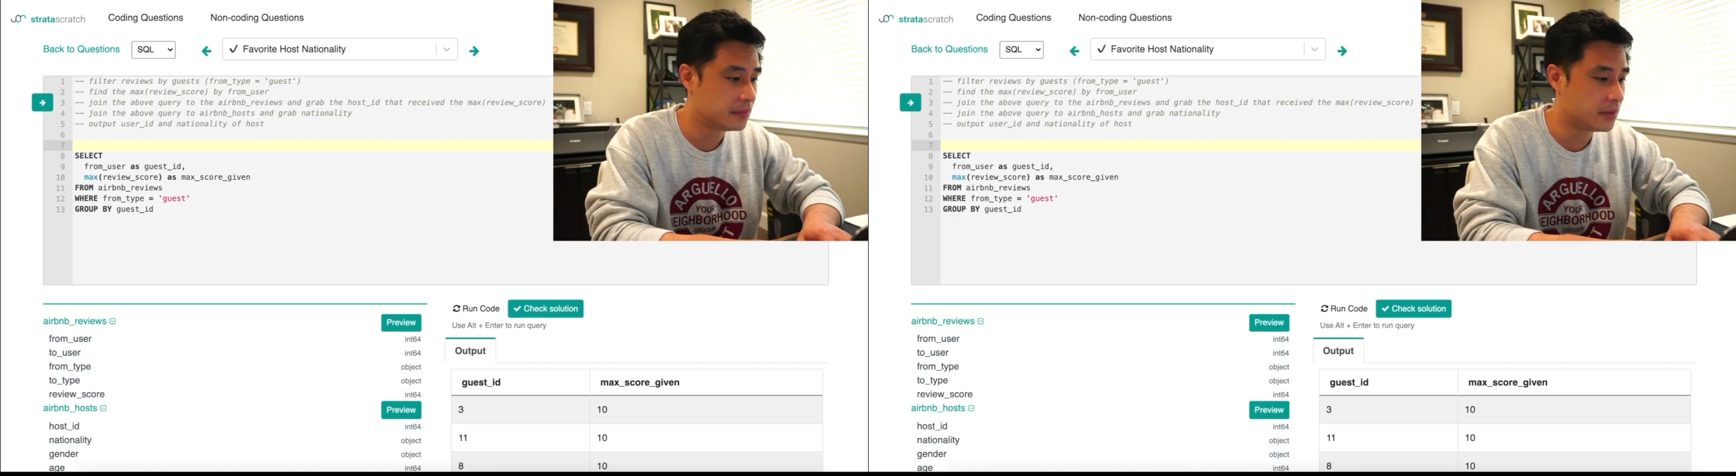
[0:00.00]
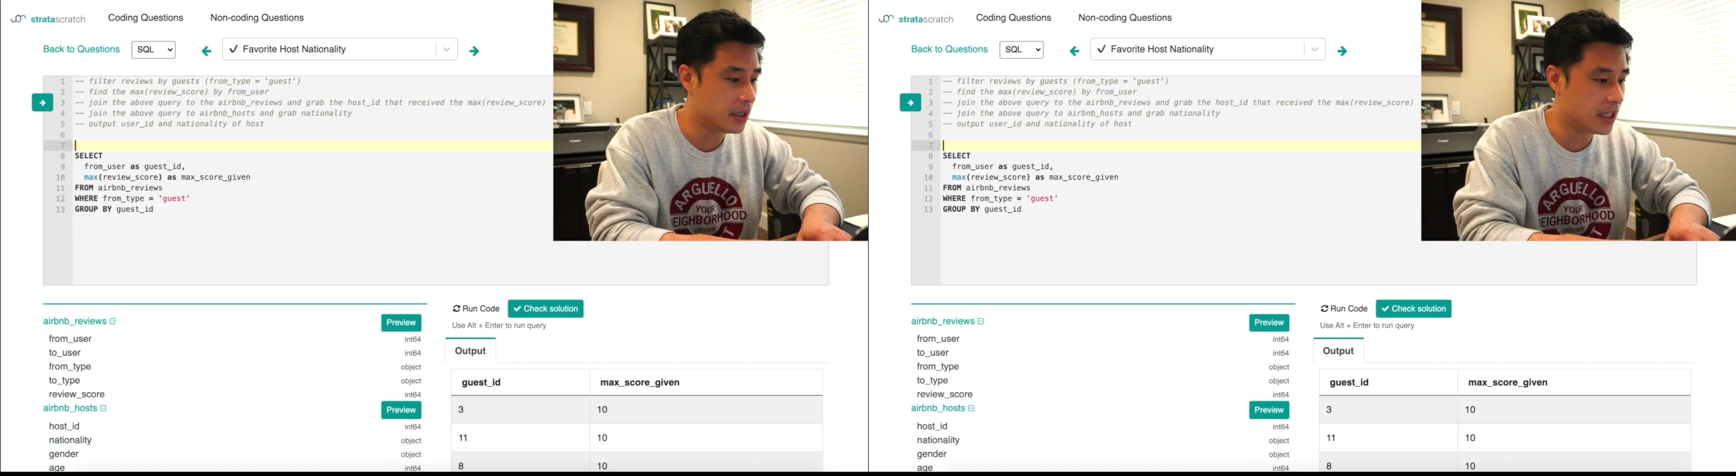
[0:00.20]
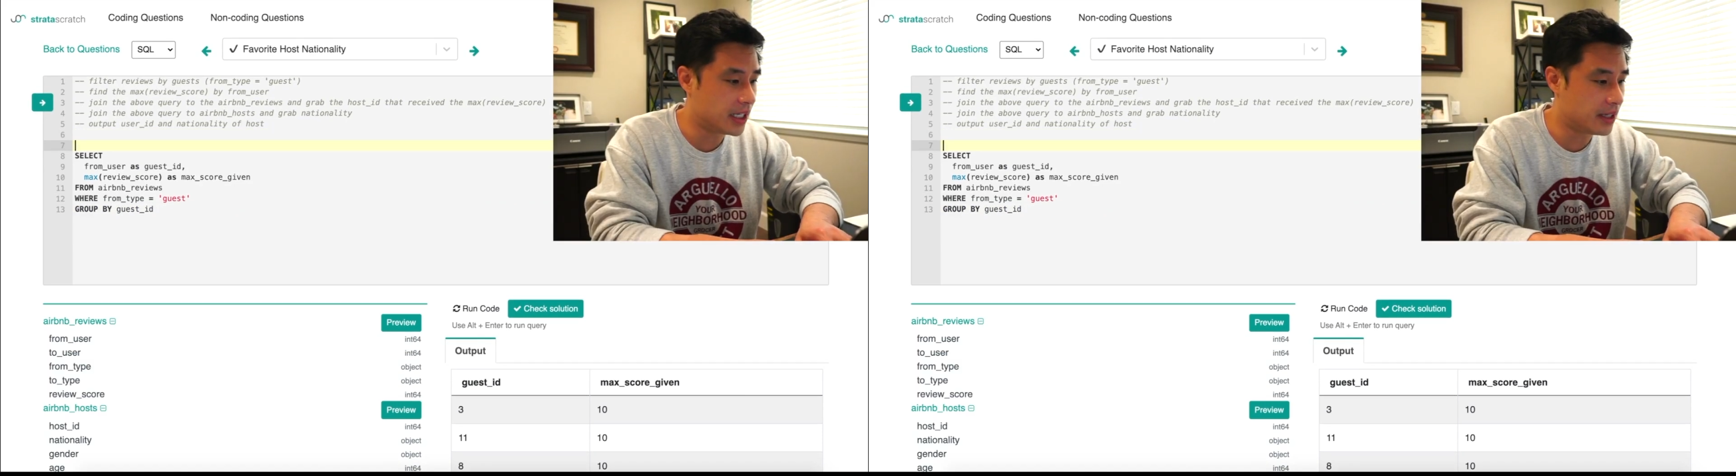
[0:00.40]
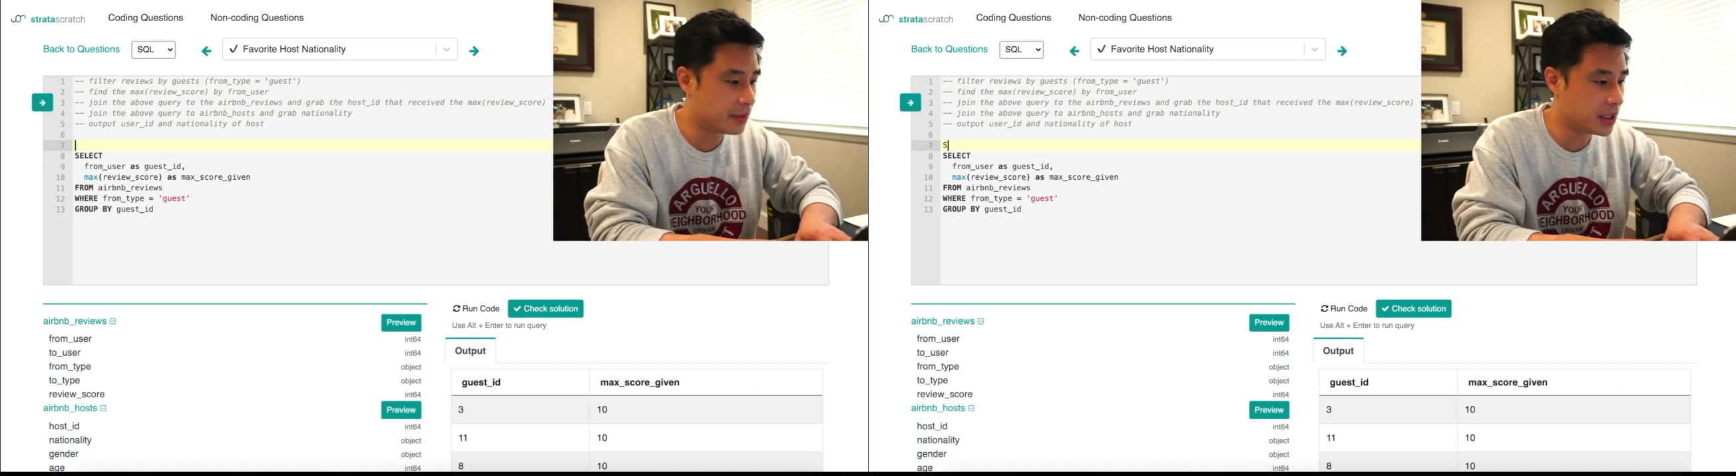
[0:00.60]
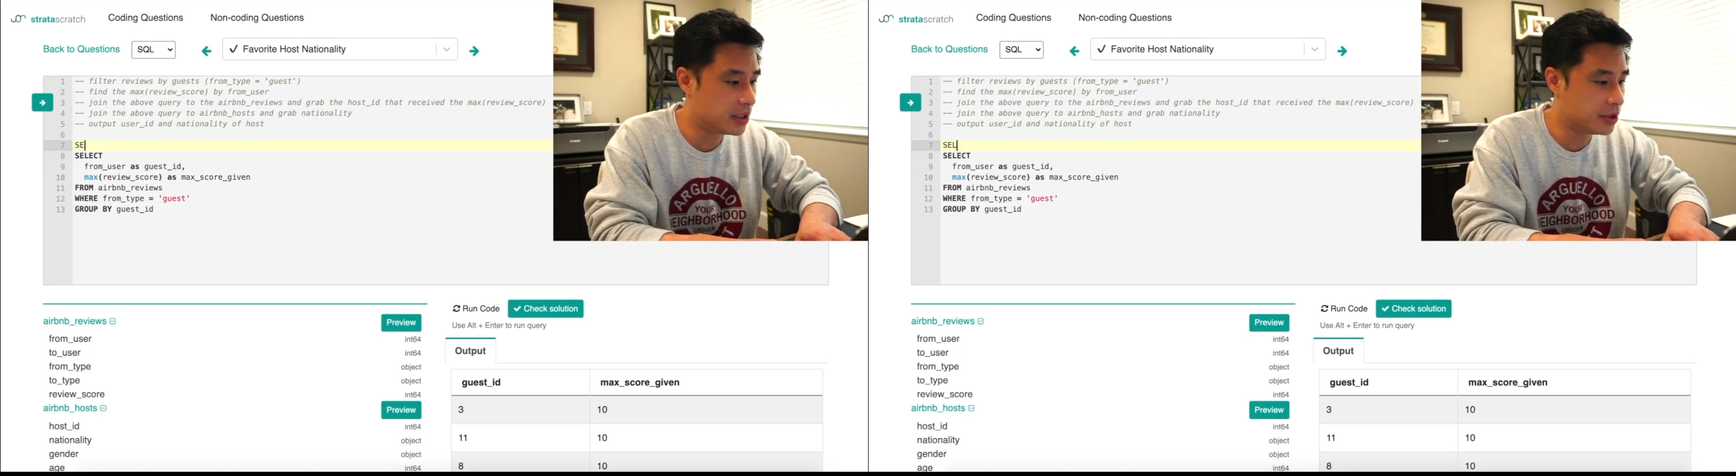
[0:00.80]
All right, I'm
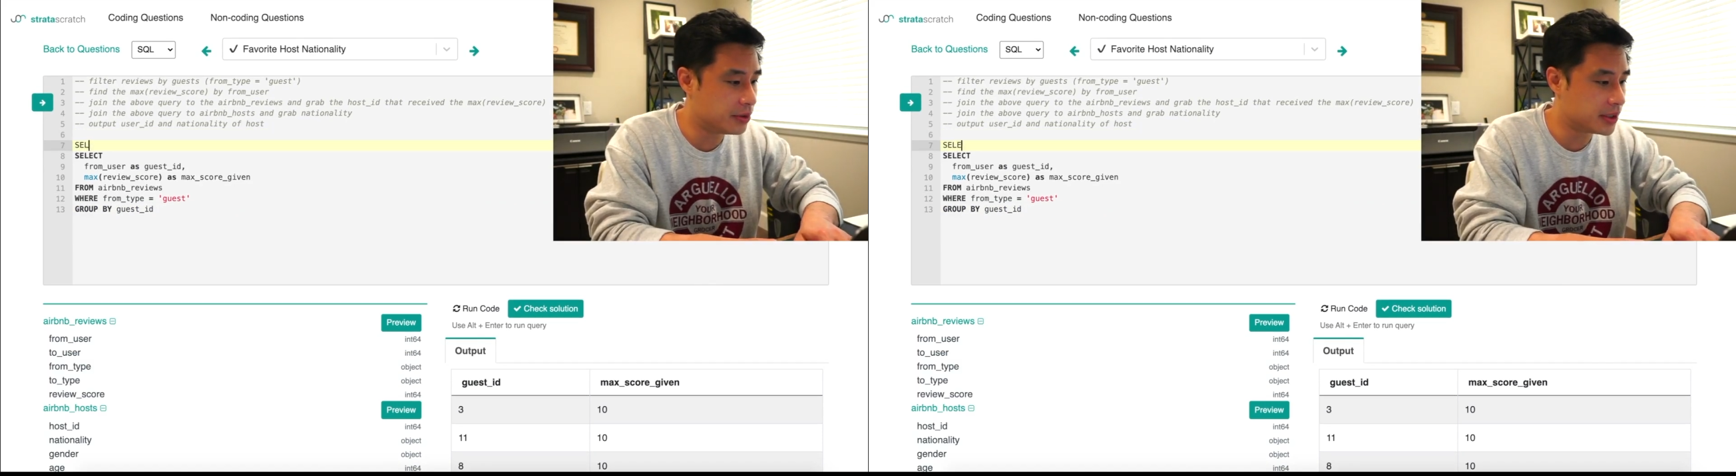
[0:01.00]
going to do a